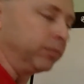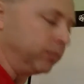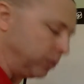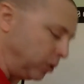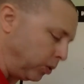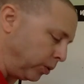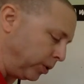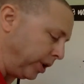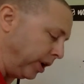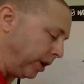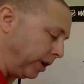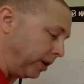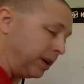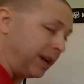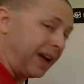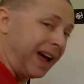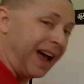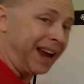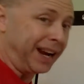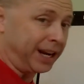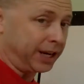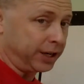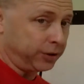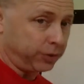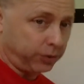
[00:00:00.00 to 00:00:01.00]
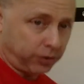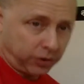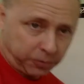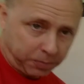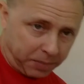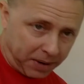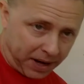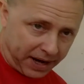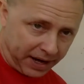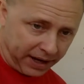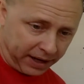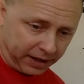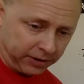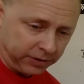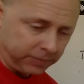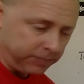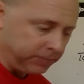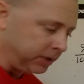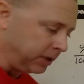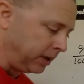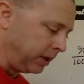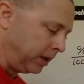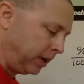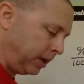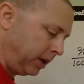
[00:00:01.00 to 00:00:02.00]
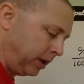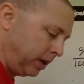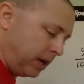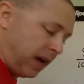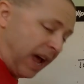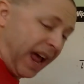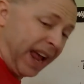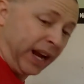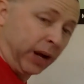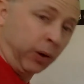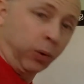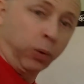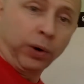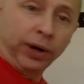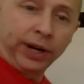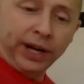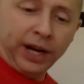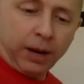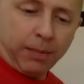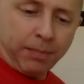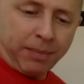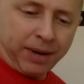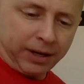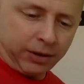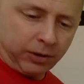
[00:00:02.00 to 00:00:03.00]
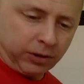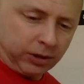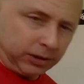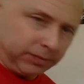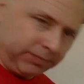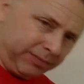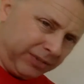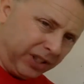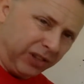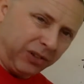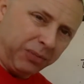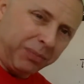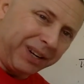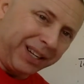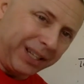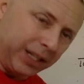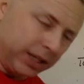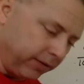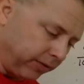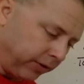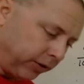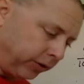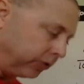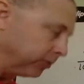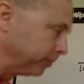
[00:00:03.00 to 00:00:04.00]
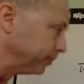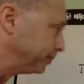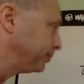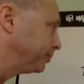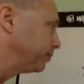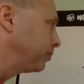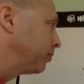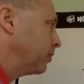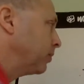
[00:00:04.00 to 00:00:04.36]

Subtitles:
Okay, I could do this by hand. I could work it out manually. It doesn't make a difference.